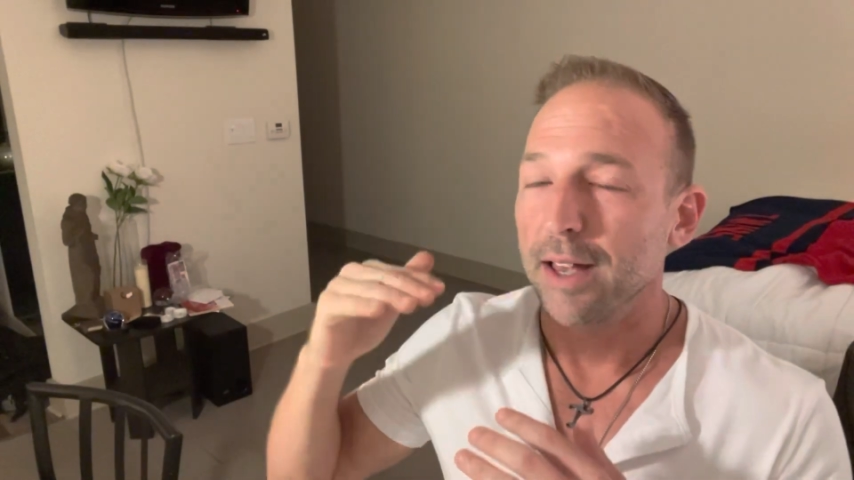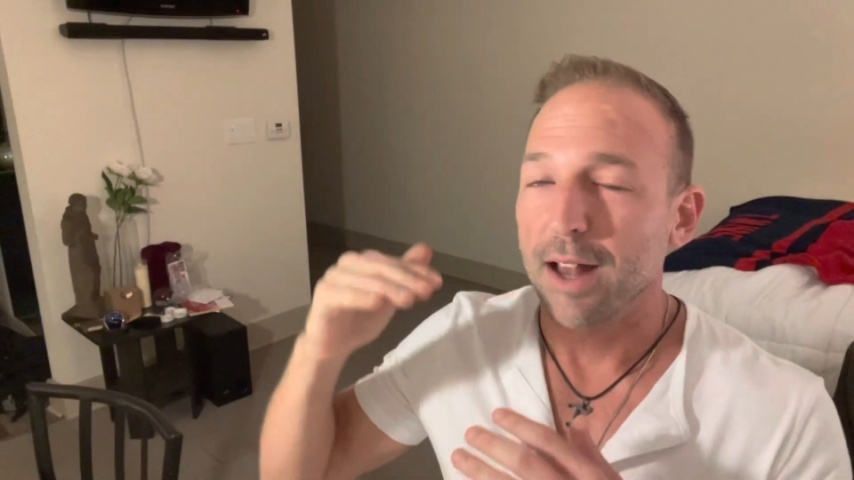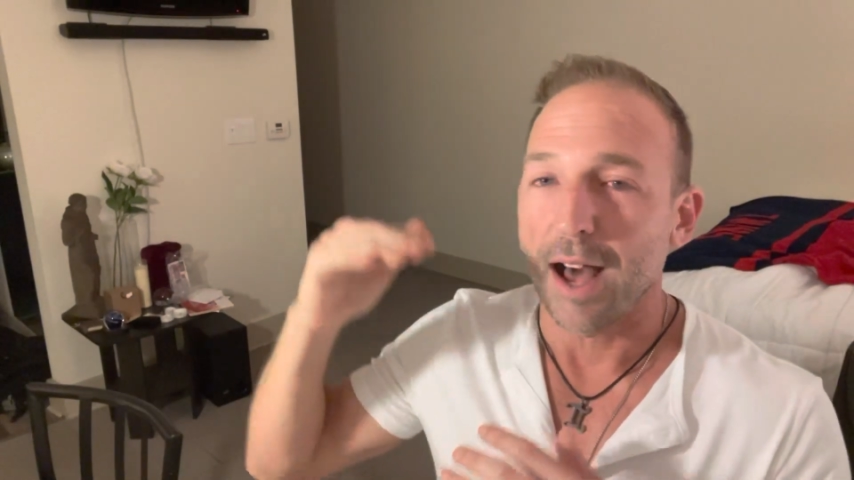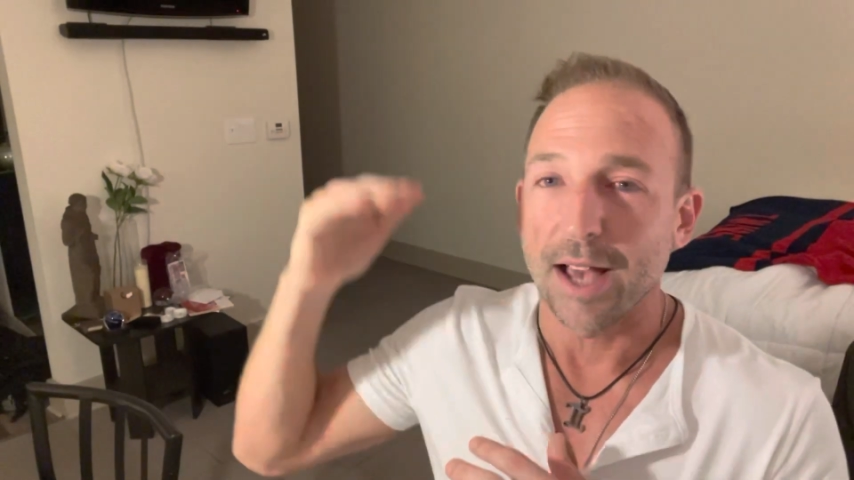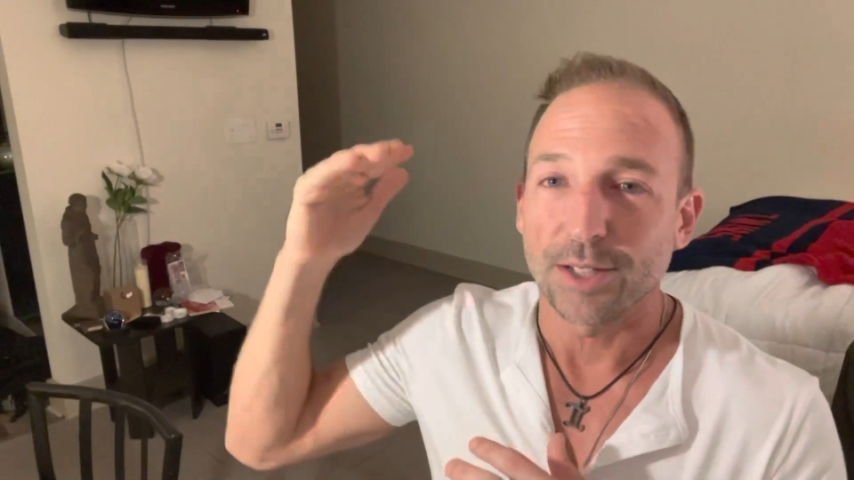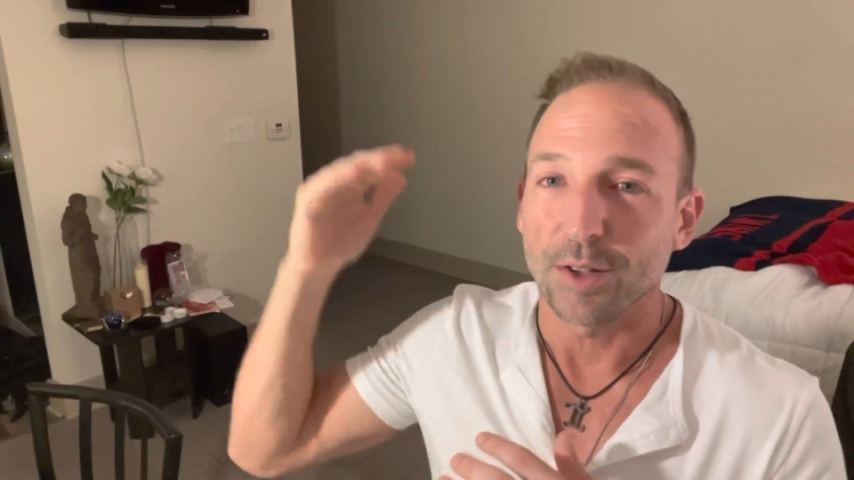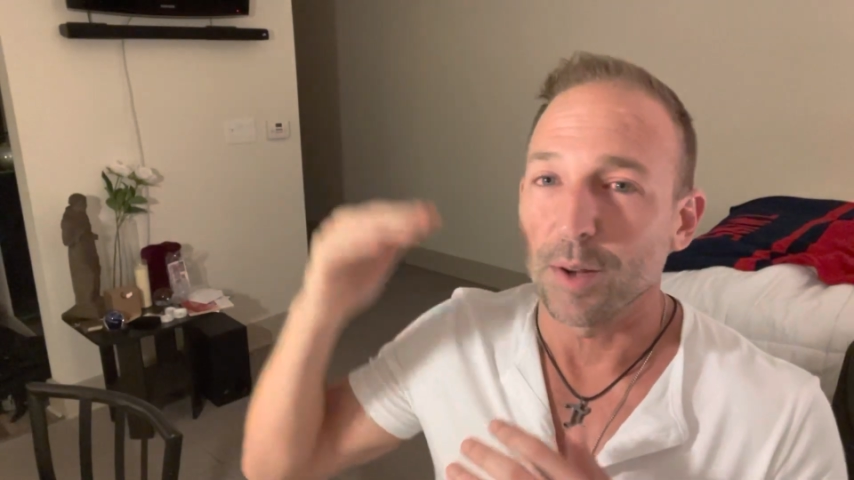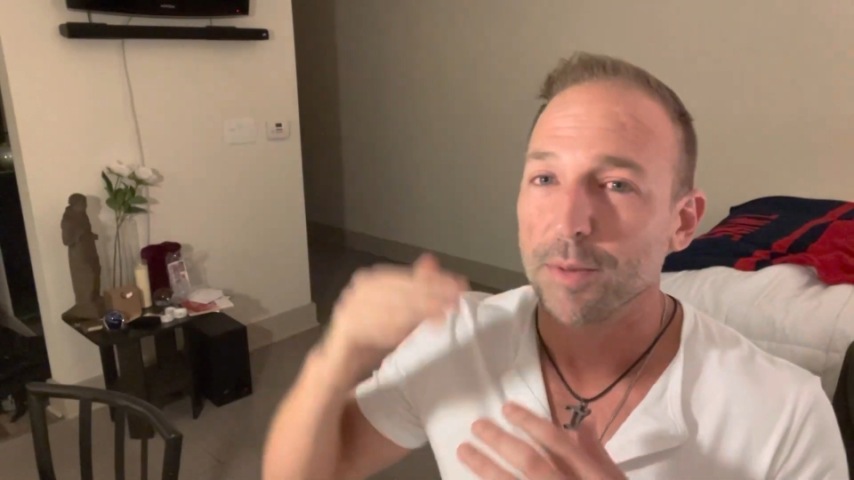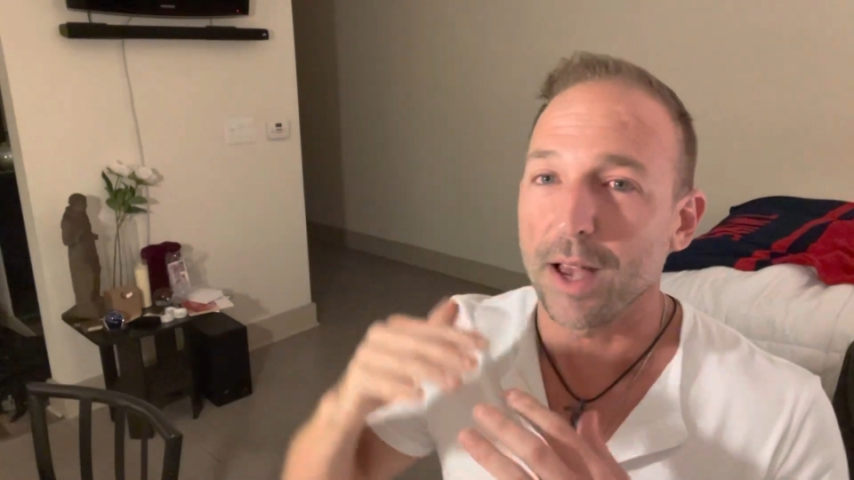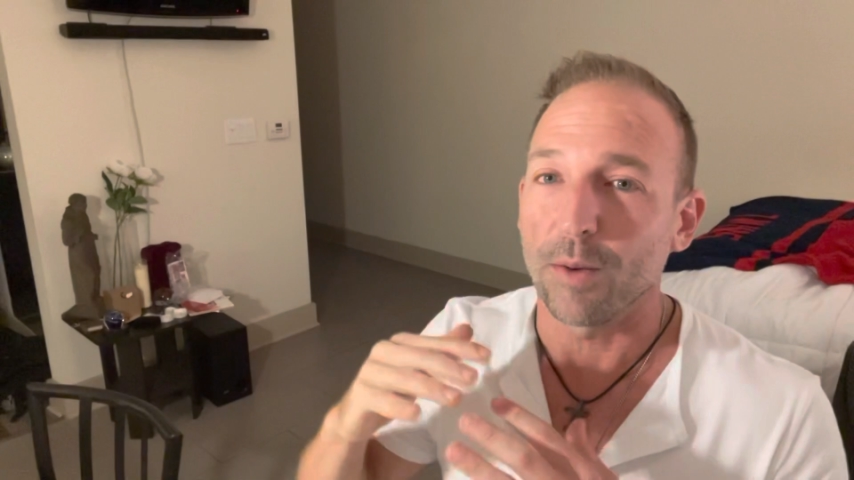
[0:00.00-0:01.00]
high sodium
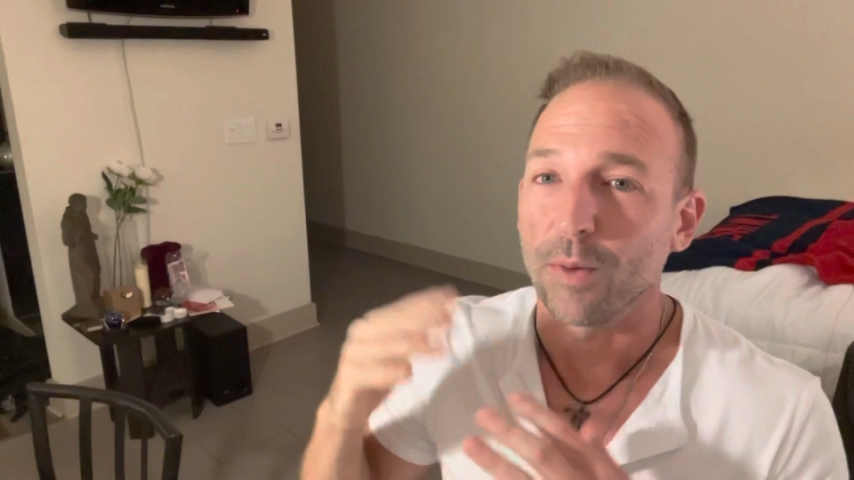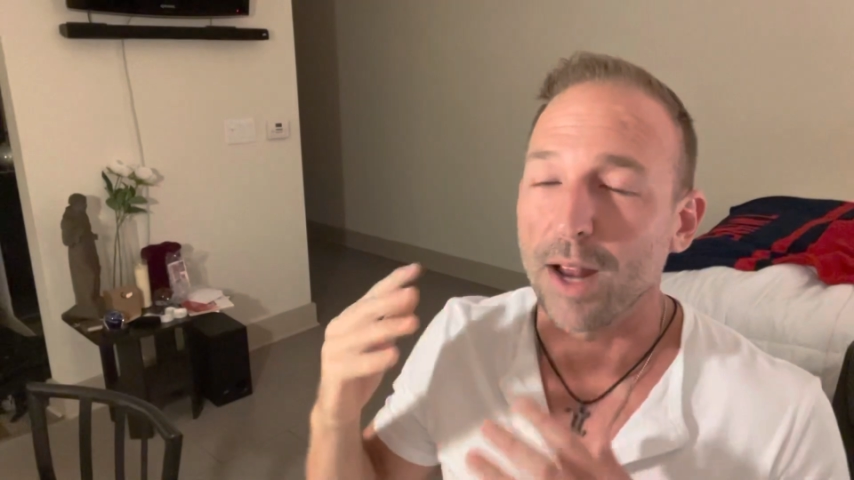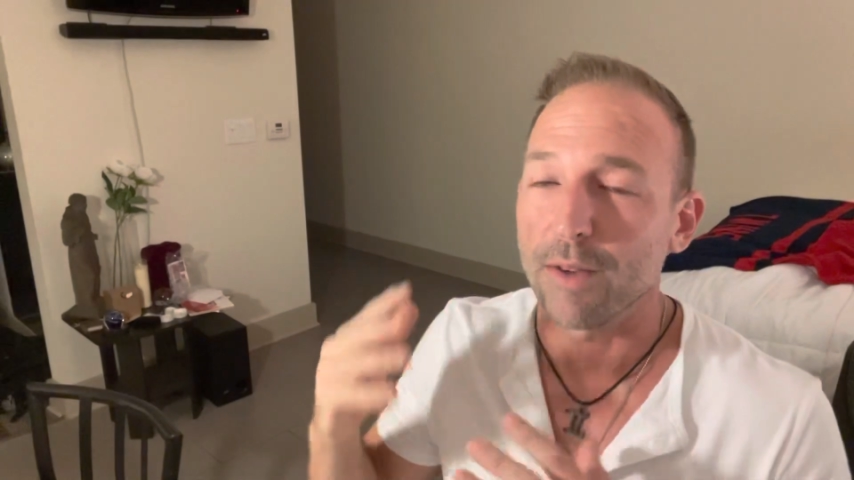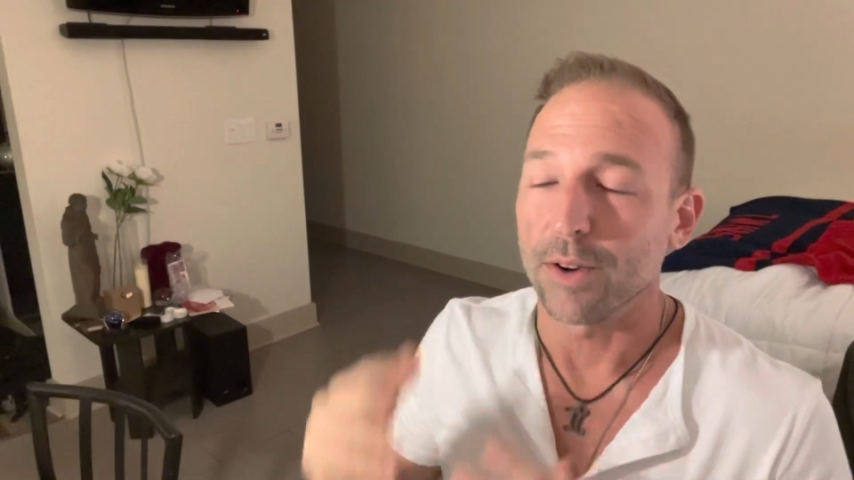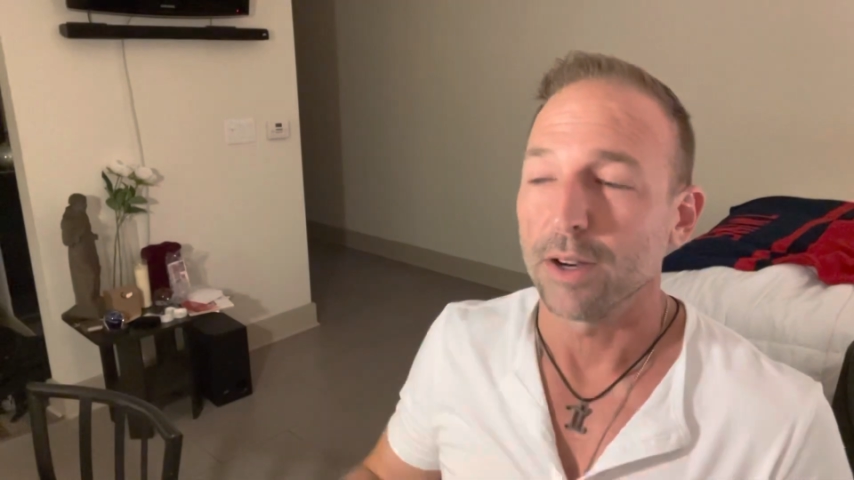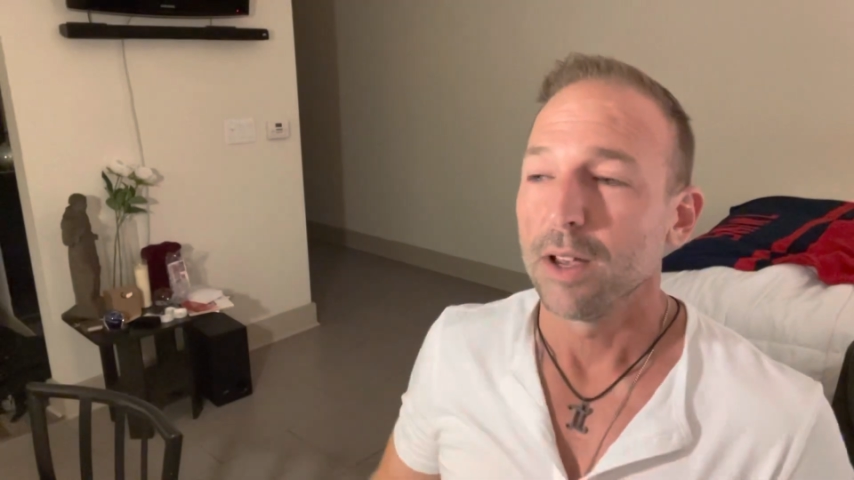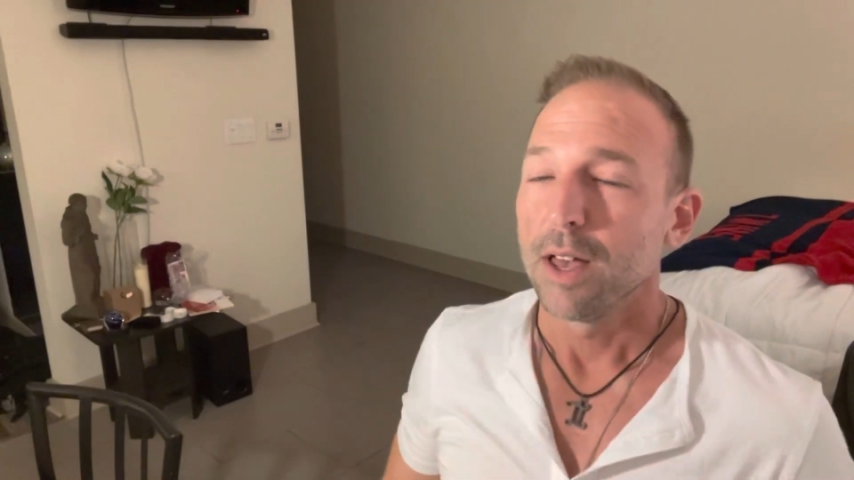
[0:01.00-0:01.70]
diet, whatever,